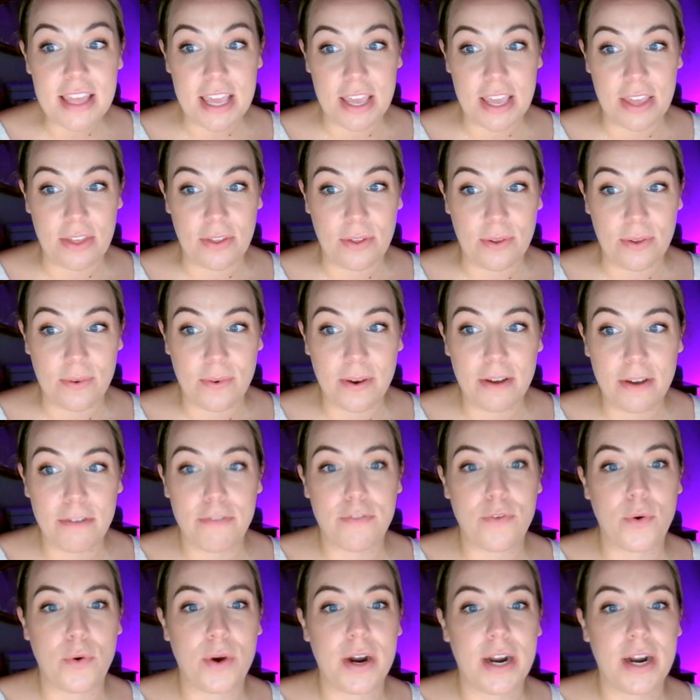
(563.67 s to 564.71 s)
you
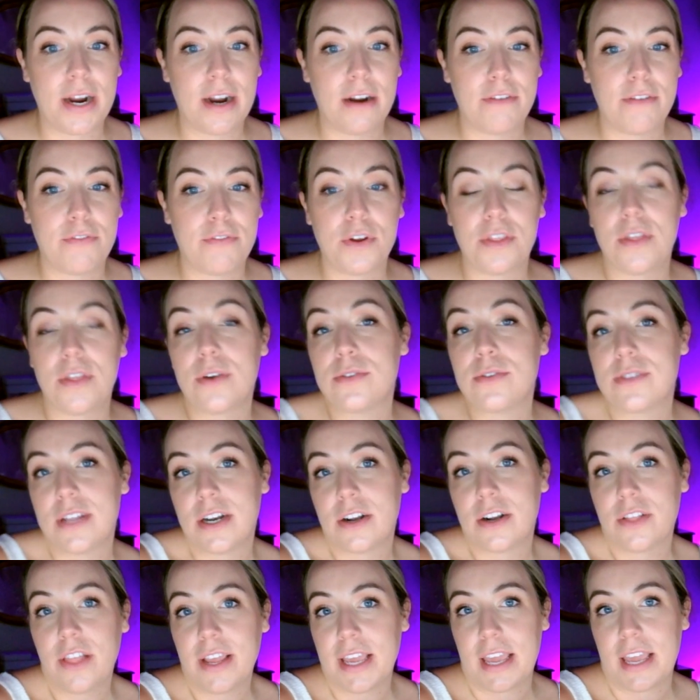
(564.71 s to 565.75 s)
for those that
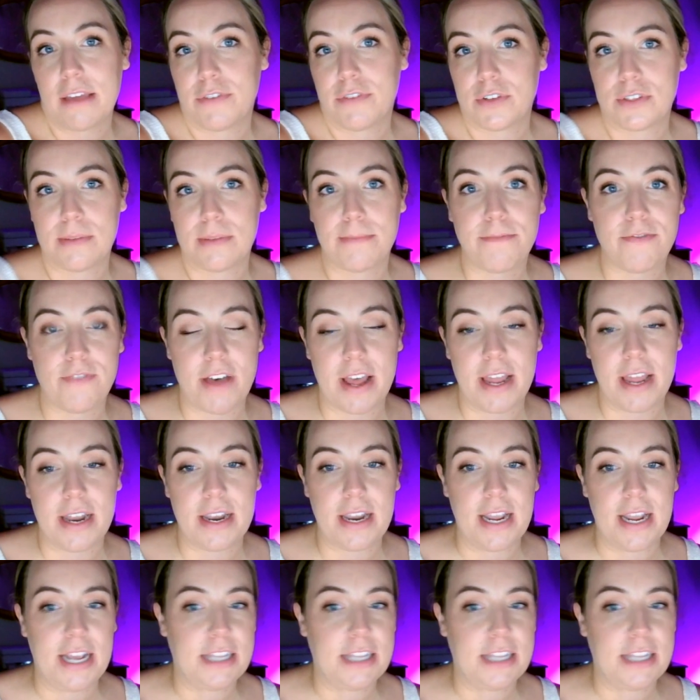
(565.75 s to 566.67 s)
are looking for some fun,